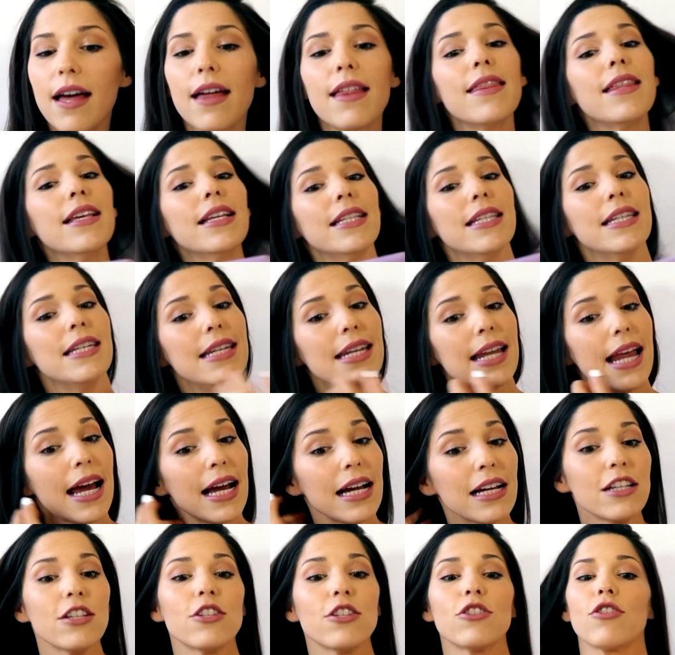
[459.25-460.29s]
this
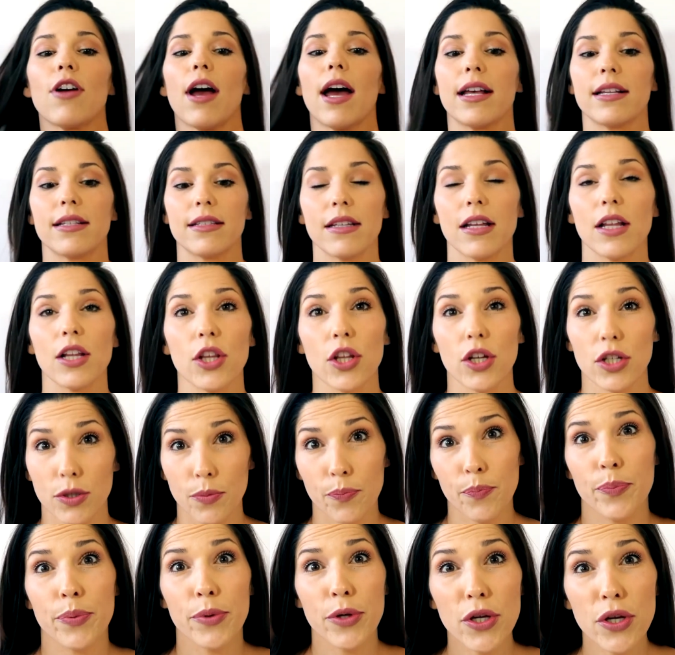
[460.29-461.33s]
next dress
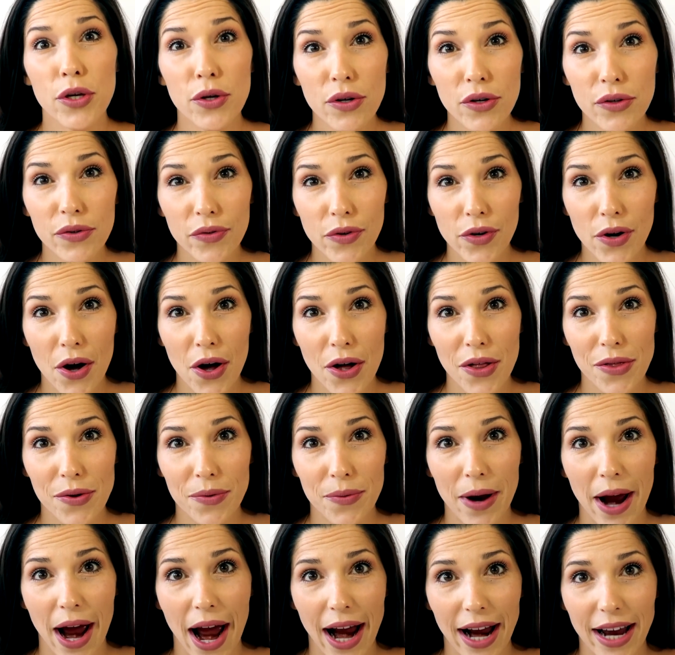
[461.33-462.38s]
looked beautiful on the
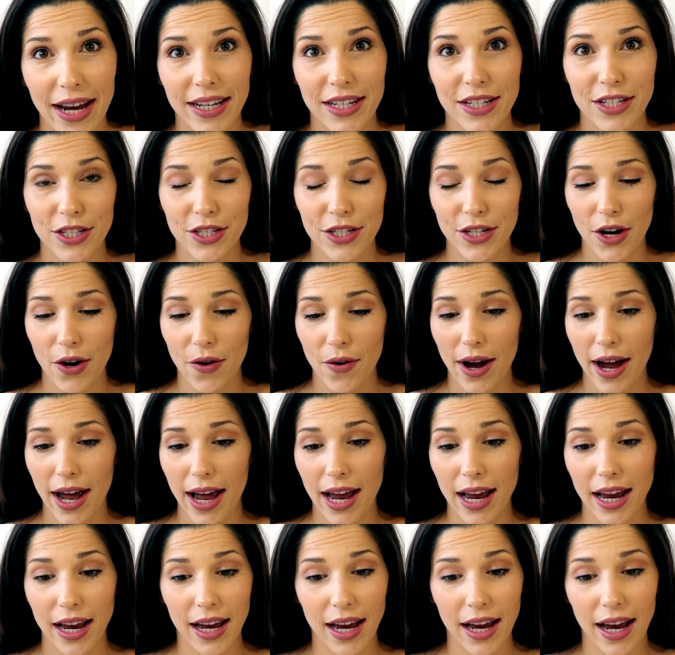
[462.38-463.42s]
rack, and so
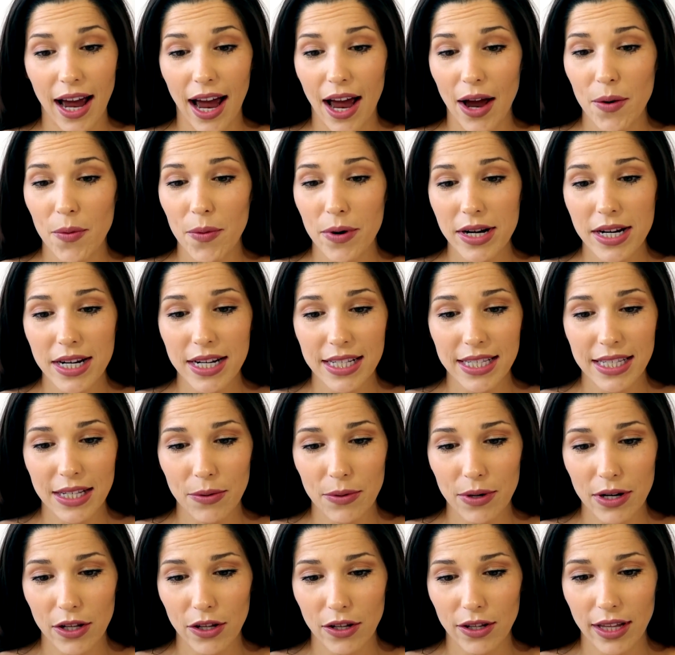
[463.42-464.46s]
I wanted to see
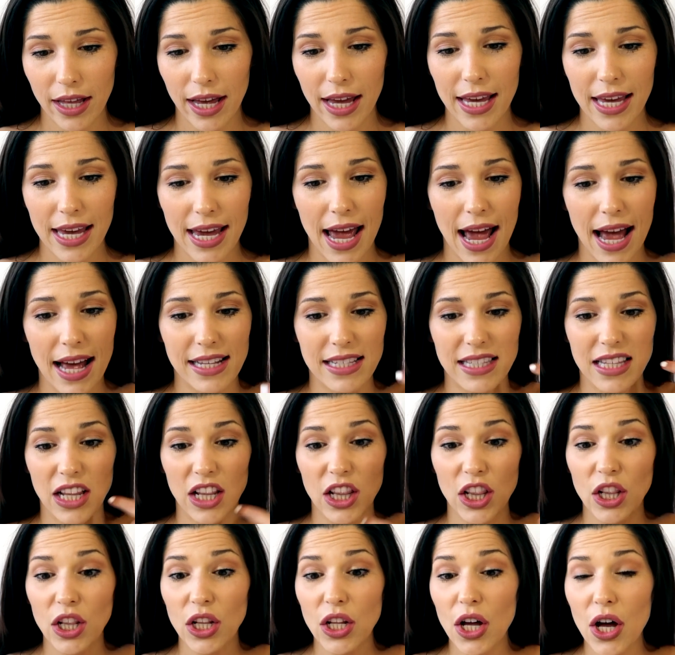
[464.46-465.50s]
what it looked like. It has the
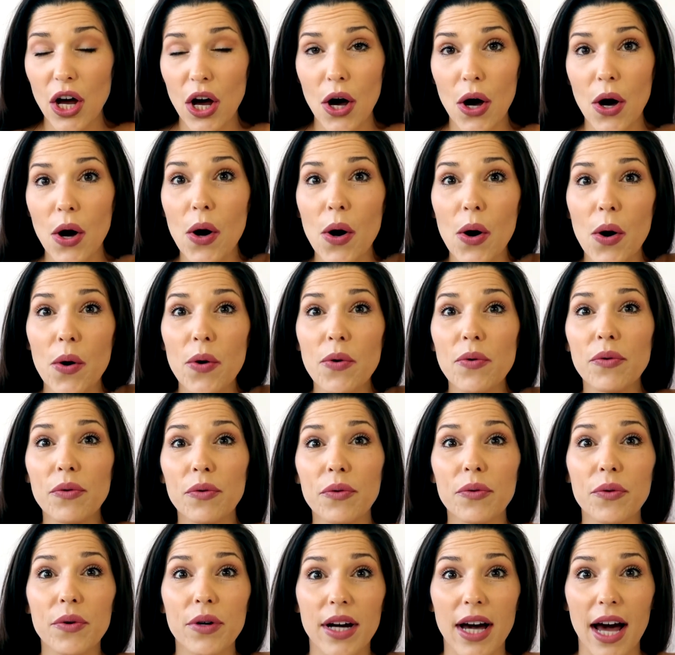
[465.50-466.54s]
low
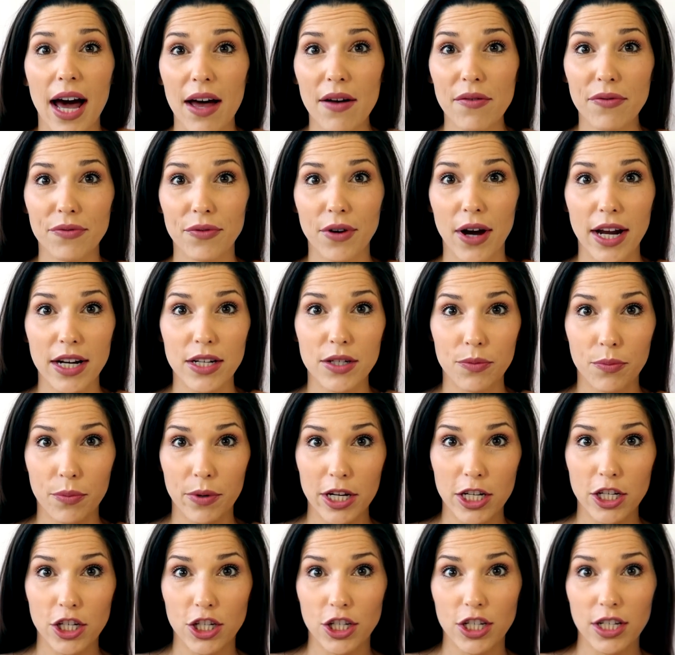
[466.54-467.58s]
cut front,
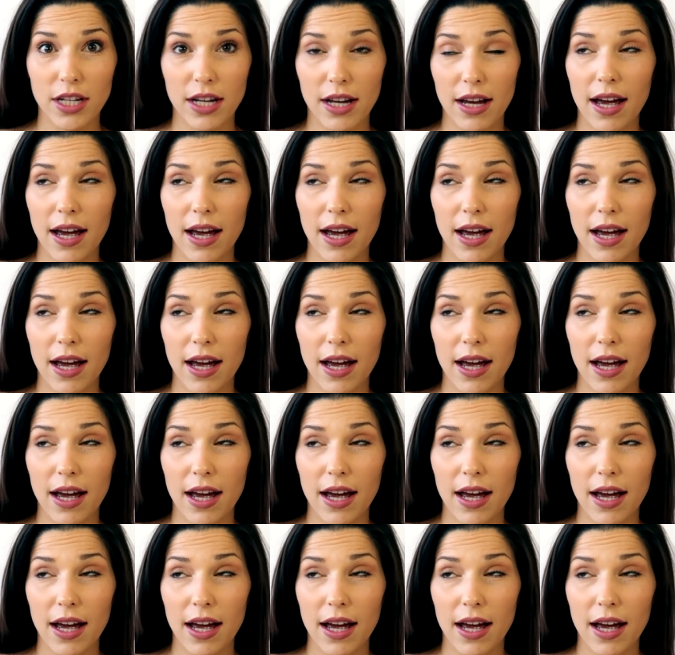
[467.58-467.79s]
which